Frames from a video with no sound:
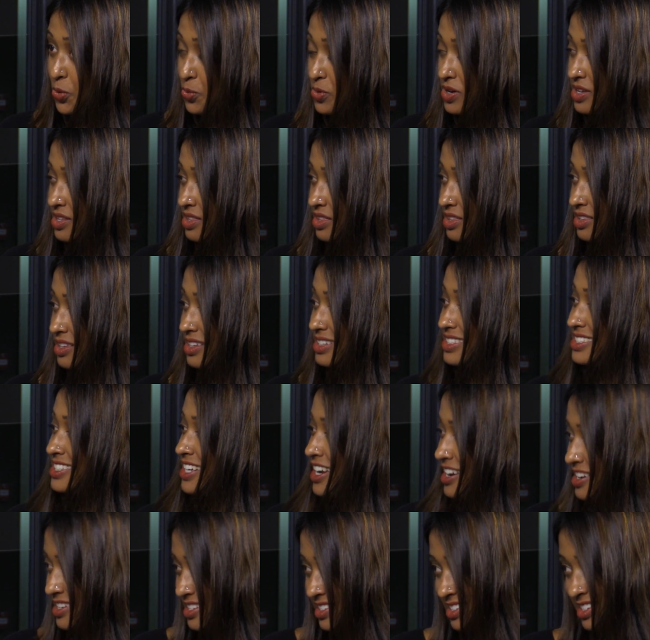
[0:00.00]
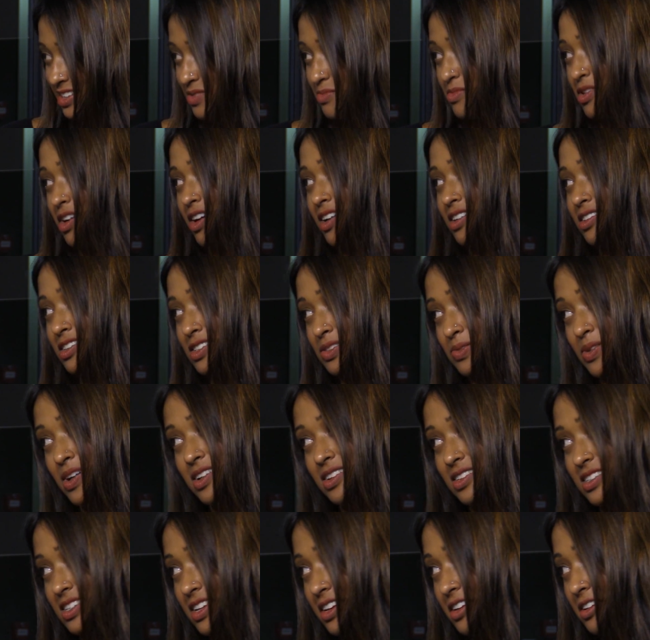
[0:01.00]
with taste in mind as well
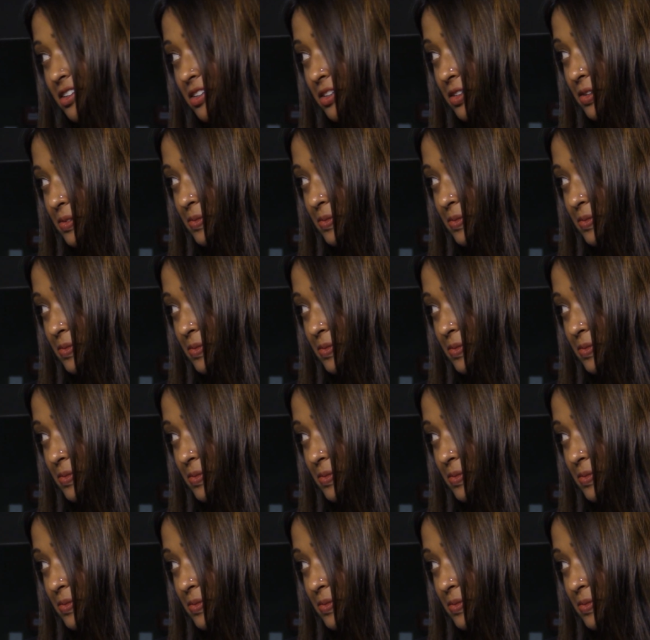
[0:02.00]
as health?